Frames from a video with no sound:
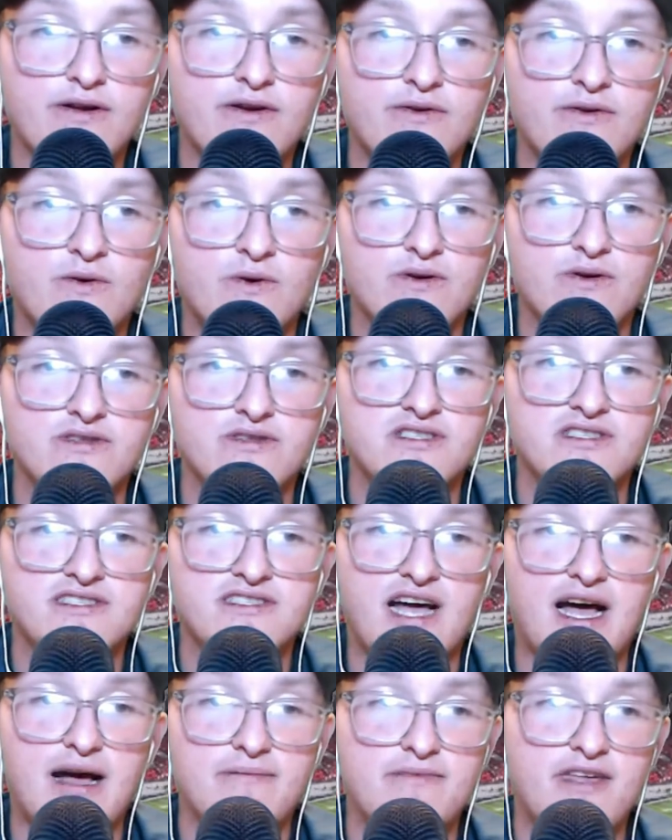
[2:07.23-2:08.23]
recorded the
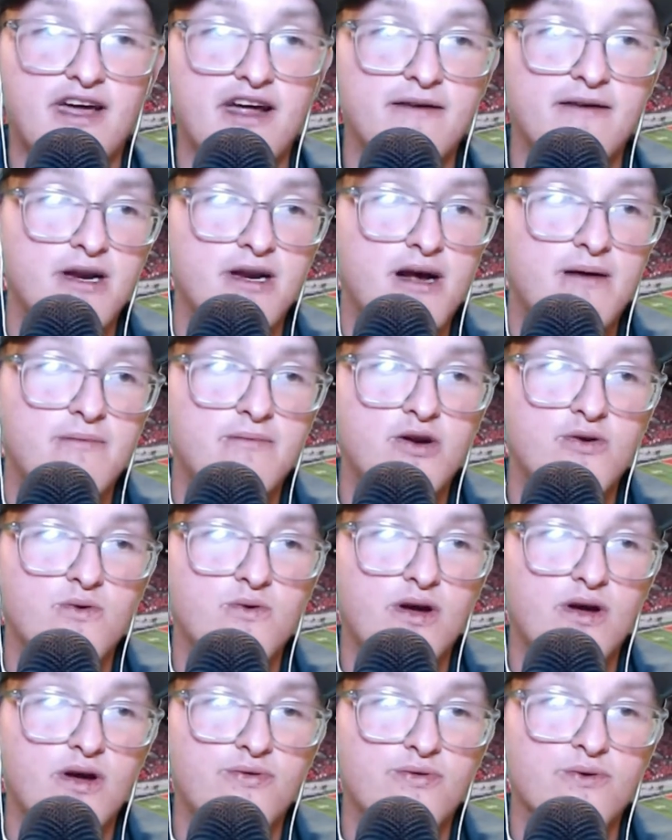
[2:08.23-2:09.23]
top 10, but I'm going to
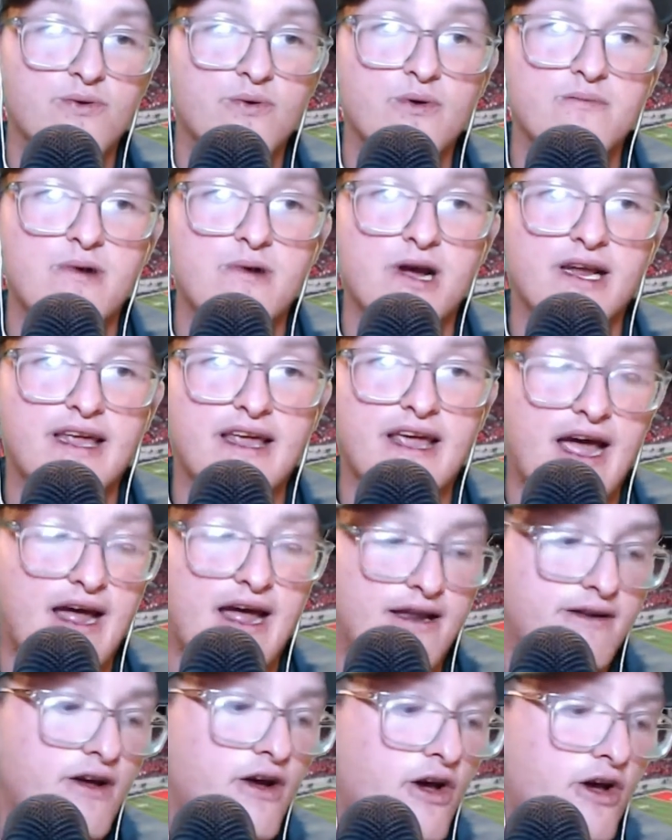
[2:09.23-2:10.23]
run through them
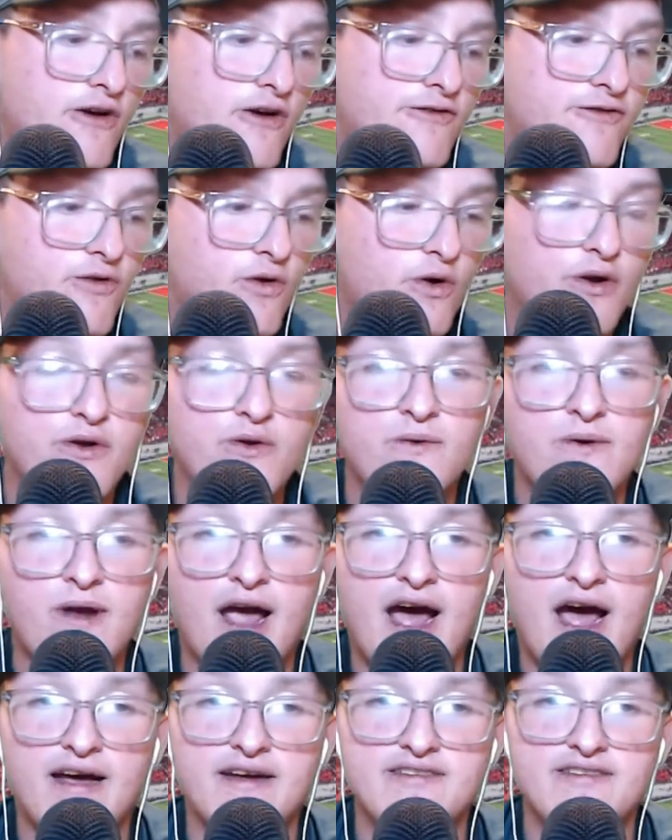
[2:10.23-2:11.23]
again for you
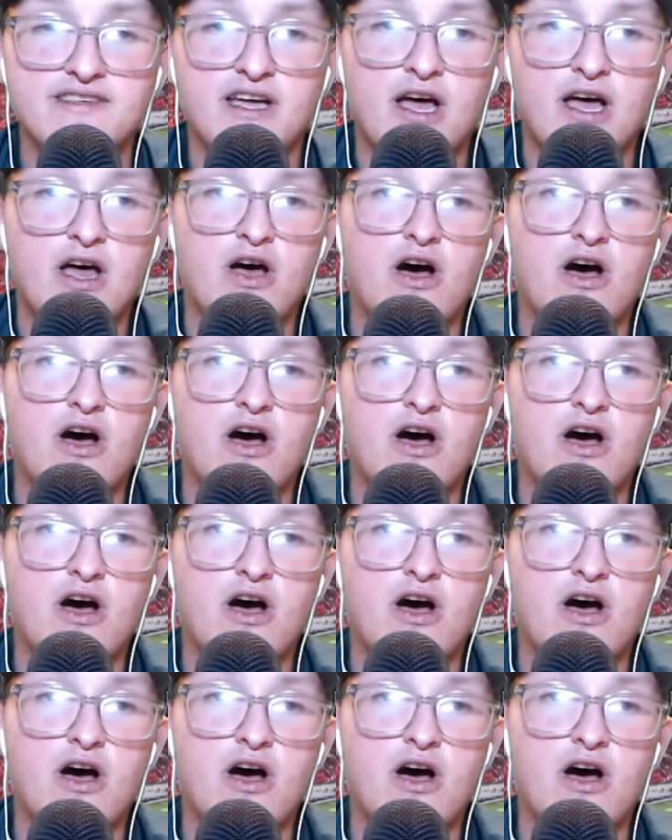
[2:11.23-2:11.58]
guys.